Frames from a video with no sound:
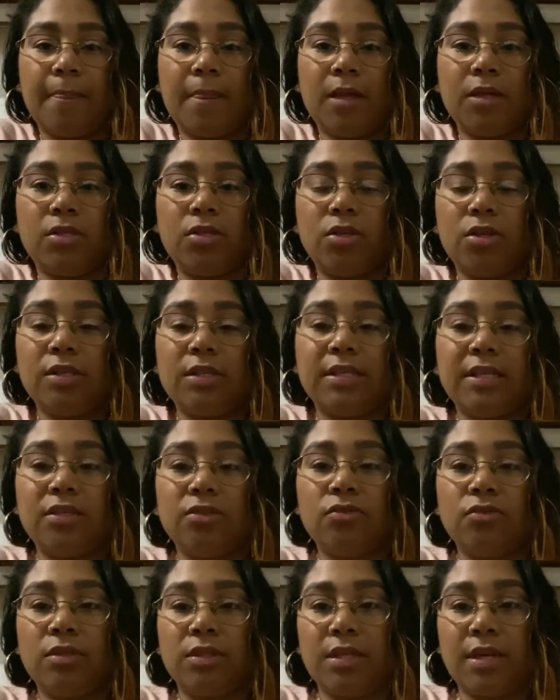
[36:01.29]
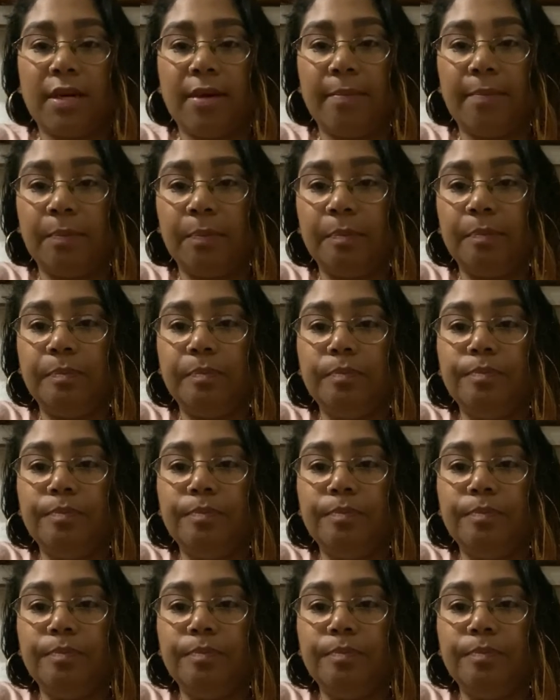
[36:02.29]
So you're Central Time.